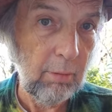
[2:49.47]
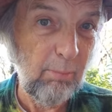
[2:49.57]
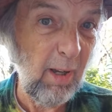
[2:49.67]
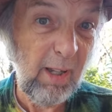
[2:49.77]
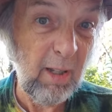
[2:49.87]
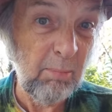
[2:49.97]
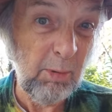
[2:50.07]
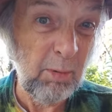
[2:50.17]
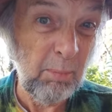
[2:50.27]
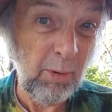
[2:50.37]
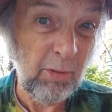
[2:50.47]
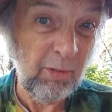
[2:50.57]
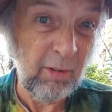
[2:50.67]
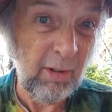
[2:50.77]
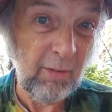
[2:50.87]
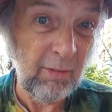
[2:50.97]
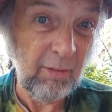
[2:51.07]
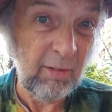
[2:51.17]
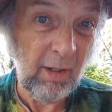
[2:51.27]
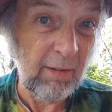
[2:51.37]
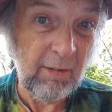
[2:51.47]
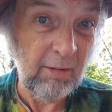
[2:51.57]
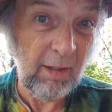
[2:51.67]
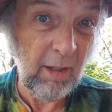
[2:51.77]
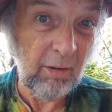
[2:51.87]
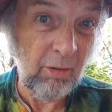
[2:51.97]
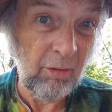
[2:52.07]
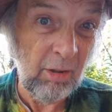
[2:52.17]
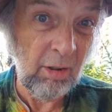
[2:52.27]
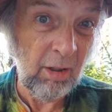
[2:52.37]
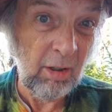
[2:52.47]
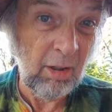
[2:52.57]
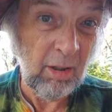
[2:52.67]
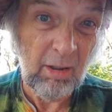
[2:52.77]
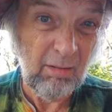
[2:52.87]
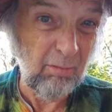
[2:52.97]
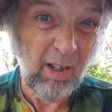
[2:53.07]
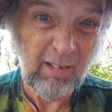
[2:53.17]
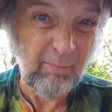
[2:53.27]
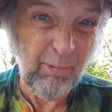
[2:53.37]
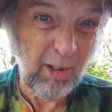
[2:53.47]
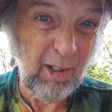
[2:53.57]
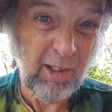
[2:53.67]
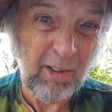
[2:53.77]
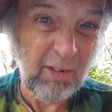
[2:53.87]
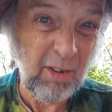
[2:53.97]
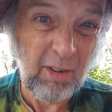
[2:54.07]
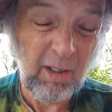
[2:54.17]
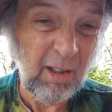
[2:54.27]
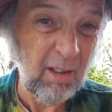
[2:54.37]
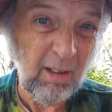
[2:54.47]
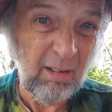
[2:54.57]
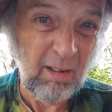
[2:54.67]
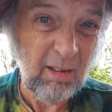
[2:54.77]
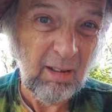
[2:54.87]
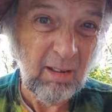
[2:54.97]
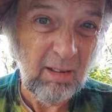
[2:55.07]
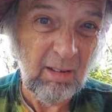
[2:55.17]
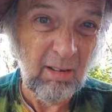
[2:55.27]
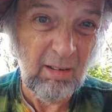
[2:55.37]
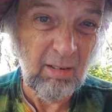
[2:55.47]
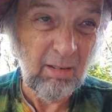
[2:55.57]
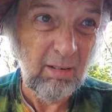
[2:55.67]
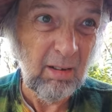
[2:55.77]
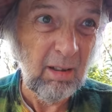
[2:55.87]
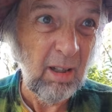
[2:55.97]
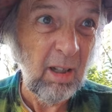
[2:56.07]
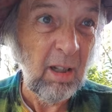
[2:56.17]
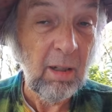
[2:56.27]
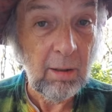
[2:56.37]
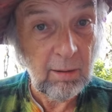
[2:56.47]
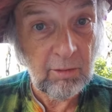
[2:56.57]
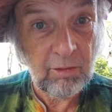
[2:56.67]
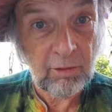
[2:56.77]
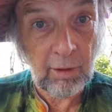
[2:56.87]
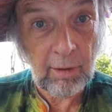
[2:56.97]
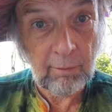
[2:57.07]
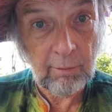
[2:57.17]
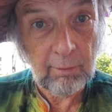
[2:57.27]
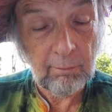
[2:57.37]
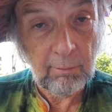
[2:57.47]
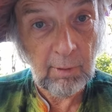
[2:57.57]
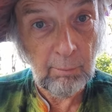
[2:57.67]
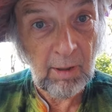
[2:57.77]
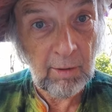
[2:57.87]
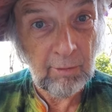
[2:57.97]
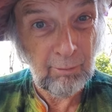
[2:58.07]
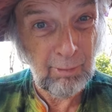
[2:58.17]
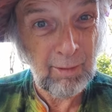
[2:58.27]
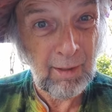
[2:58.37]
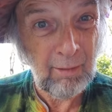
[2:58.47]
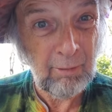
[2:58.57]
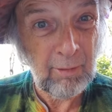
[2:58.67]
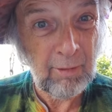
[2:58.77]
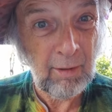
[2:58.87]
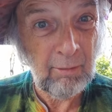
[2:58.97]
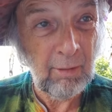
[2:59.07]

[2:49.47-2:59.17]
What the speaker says: My animal impersonations, I just can't go there. To bray like a doggy. No. I just kind of imagine what that would sound